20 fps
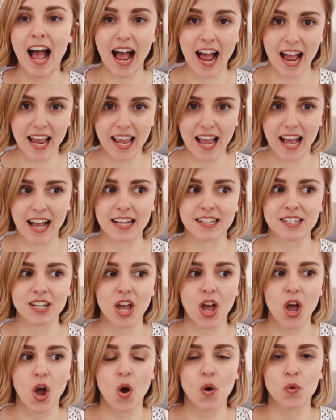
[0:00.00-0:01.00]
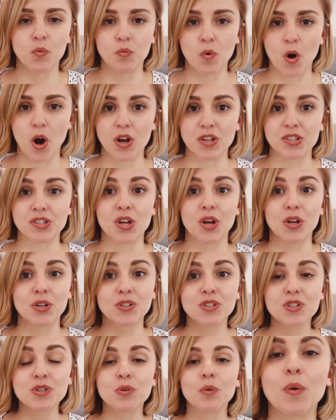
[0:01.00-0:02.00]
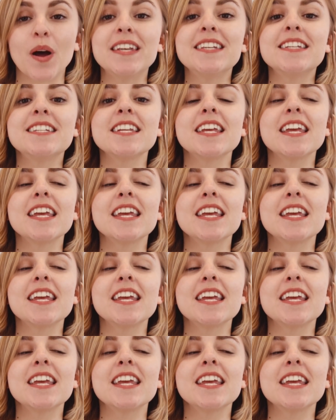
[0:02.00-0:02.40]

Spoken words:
I had was 20